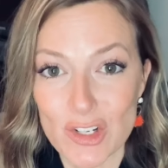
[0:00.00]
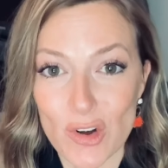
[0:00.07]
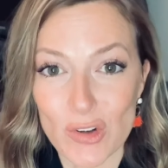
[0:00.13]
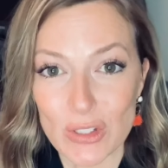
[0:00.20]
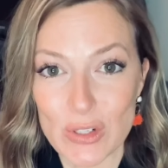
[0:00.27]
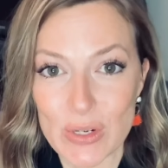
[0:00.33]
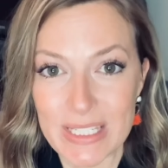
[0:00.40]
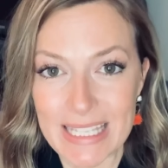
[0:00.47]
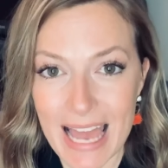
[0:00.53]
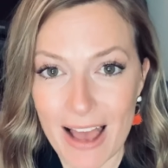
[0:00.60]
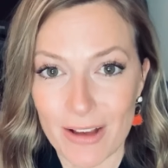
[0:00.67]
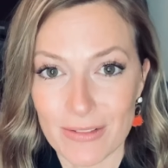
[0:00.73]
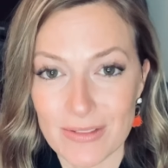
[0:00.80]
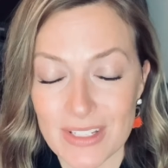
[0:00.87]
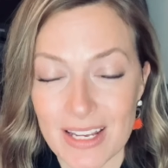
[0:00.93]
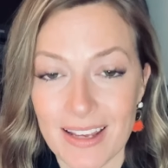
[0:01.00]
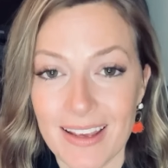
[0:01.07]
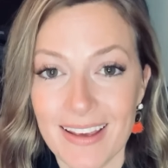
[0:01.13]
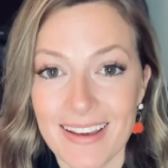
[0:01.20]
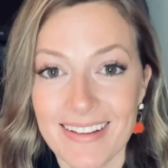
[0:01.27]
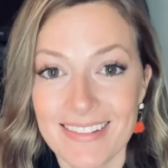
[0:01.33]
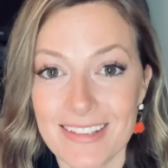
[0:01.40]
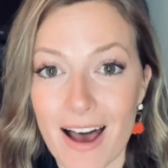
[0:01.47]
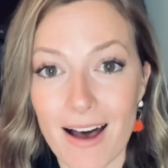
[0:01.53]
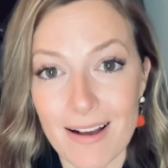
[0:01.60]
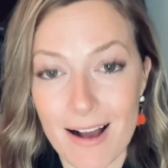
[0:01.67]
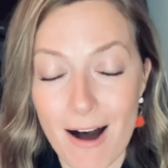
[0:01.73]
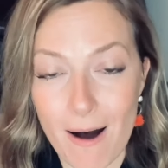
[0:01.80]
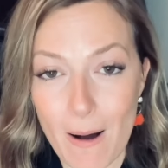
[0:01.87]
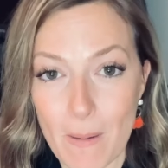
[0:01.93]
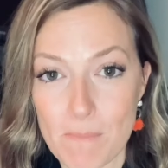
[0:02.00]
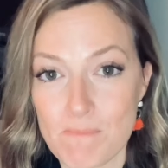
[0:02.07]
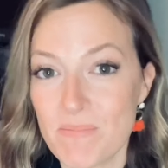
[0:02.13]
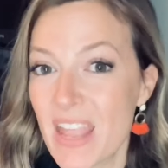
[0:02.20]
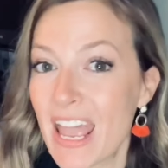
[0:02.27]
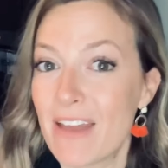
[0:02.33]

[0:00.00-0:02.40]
ultrasound dot com.